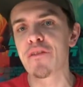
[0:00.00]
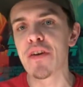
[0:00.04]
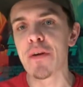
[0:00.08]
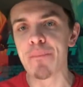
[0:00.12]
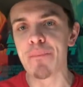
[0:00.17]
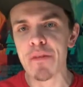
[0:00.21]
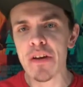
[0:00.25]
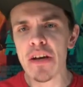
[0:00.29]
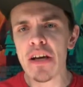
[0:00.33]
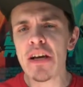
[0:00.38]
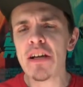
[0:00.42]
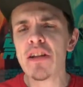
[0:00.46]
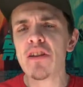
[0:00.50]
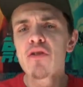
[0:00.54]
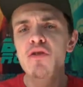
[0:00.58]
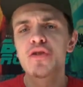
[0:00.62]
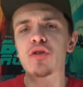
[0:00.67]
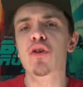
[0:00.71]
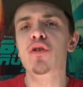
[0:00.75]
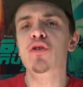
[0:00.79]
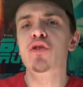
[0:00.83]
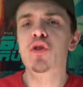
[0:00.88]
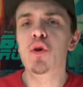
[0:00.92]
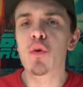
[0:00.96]
And there's
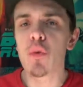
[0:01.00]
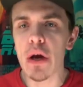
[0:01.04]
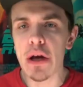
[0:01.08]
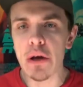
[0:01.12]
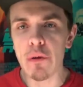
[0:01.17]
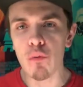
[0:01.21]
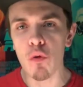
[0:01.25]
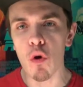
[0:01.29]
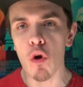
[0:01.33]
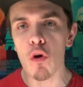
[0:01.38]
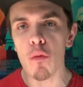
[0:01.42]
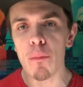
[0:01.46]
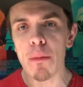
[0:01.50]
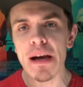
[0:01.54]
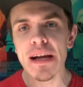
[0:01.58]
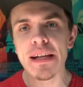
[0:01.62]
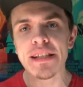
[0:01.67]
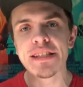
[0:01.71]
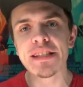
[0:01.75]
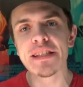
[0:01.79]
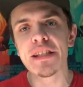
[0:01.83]
also a romance